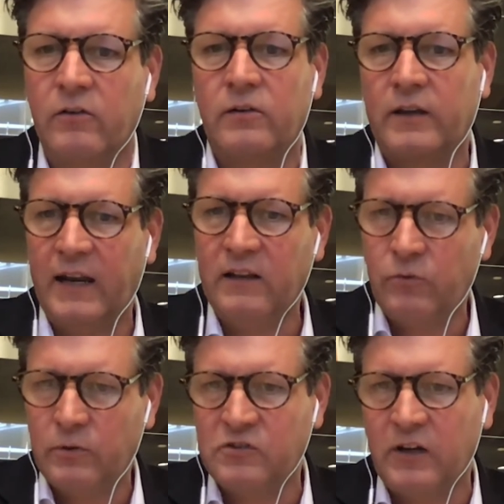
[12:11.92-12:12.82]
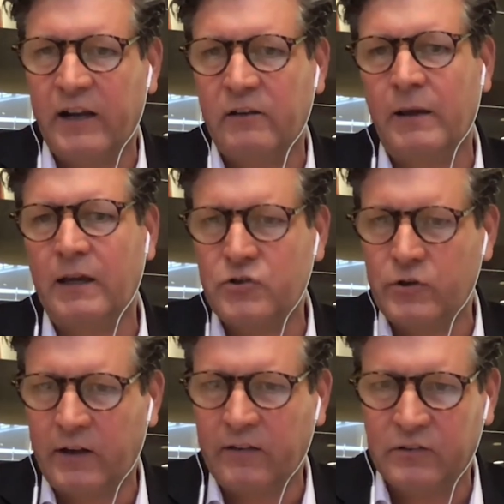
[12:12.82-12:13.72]
Getting to a site, making
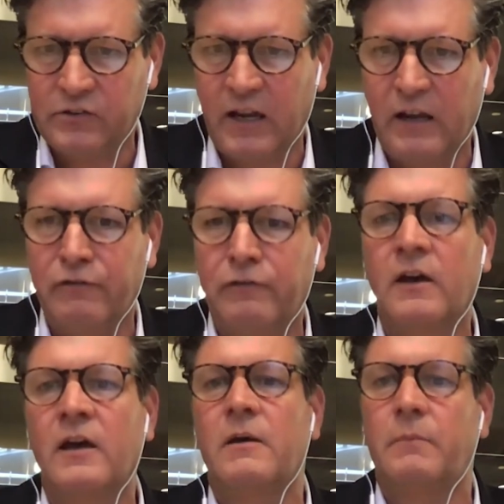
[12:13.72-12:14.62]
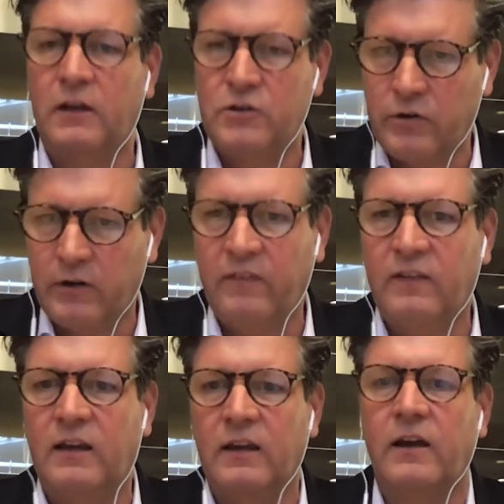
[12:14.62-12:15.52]
sure that they're safe, making sure that
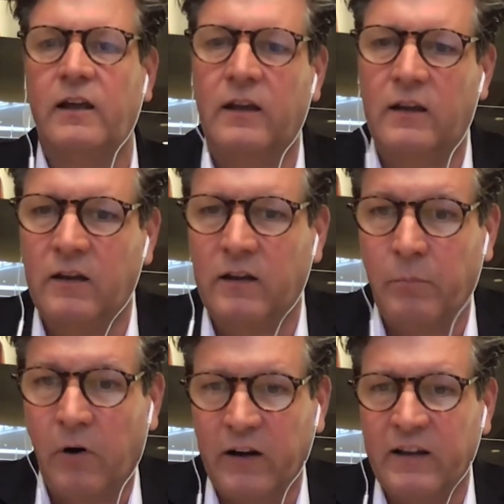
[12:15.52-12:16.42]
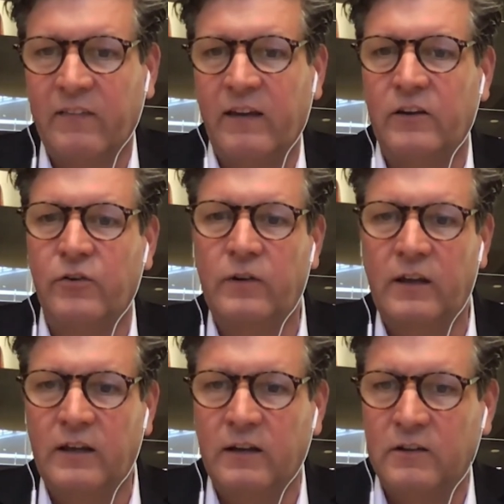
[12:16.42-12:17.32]
the party that they do
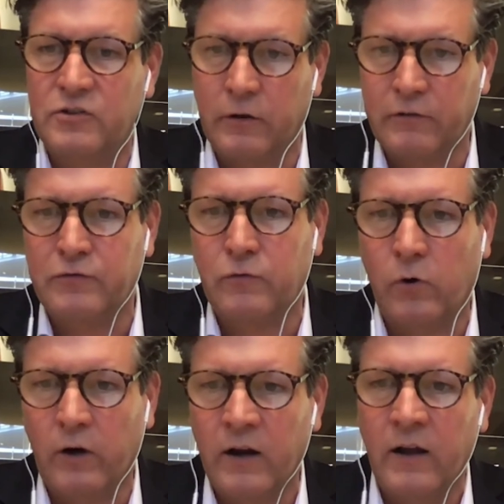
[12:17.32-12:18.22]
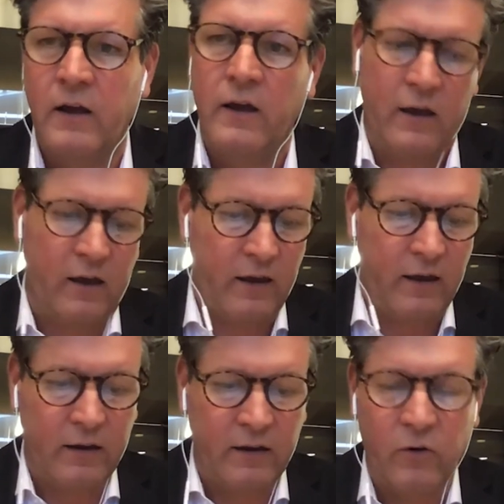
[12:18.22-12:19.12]
the service for
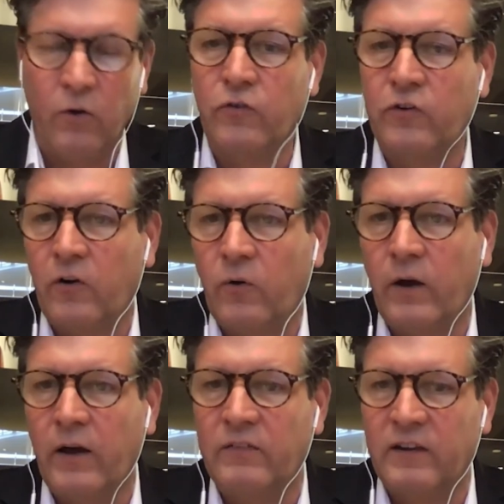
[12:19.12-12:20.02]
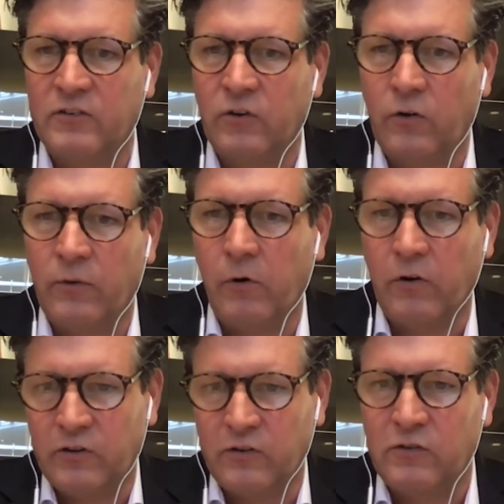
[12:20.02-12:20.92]
also ticks all the
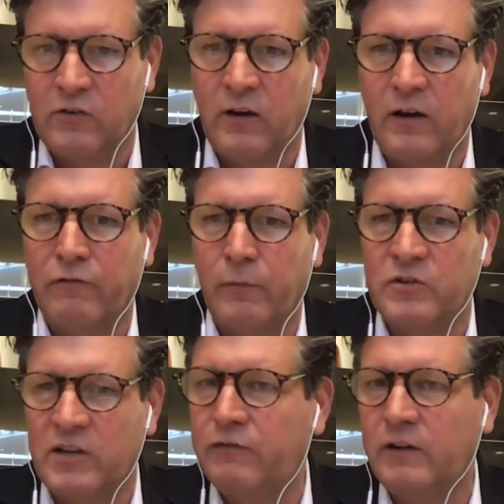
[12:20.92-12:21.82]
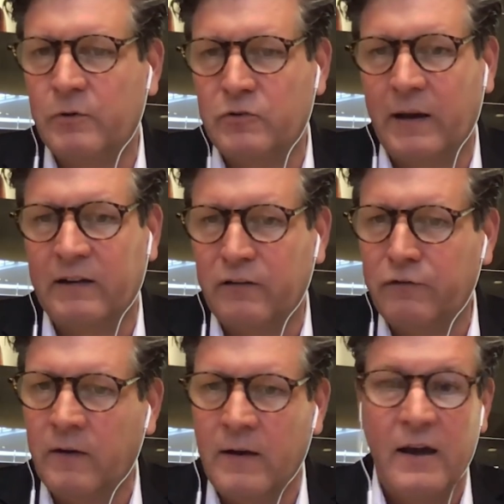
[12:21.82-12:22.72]
boxes from a safety
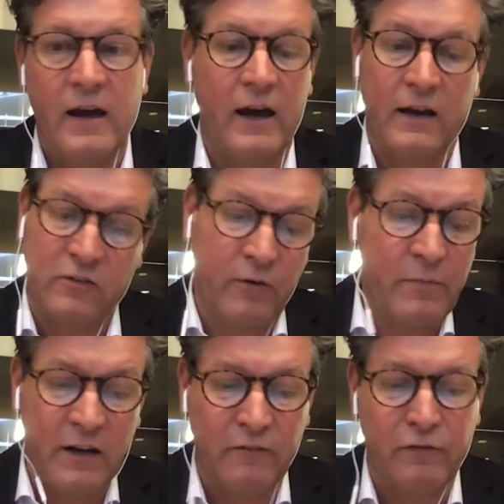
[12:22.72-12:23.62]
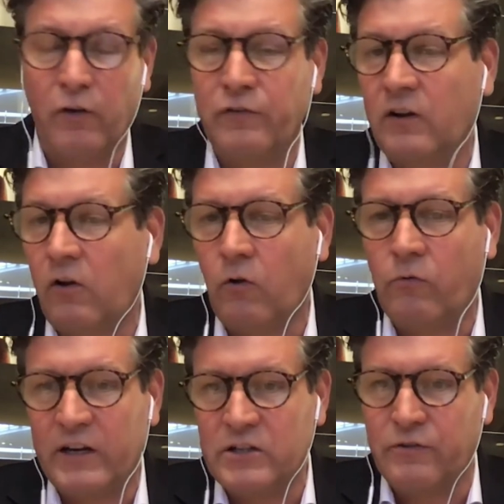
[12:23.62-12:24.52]
perspective. So we've been involved in a whole
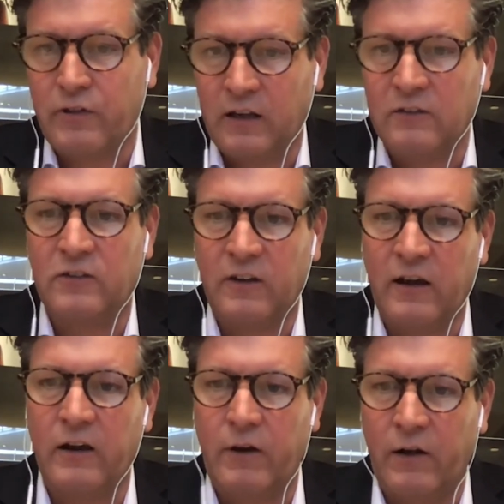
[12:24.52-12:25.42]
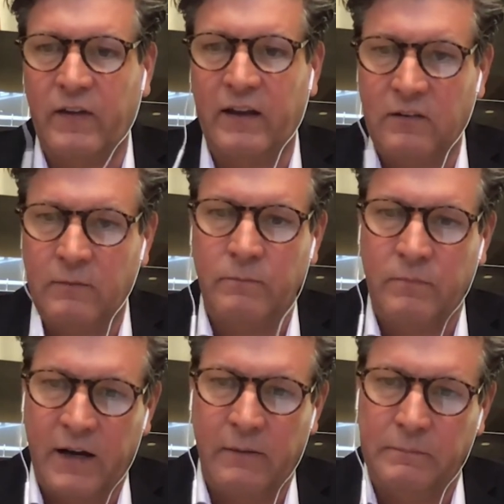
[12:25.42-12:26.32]
range of things around that.
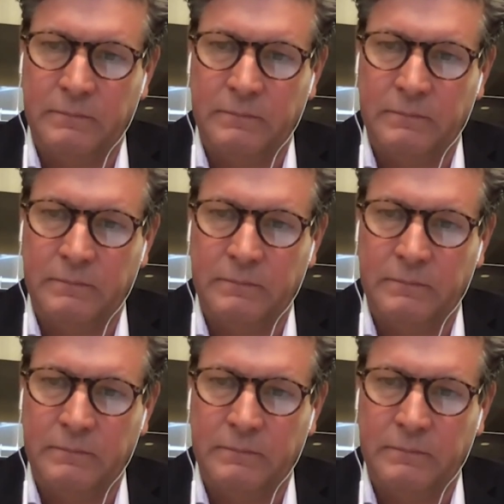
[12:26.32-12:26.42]
Yeah.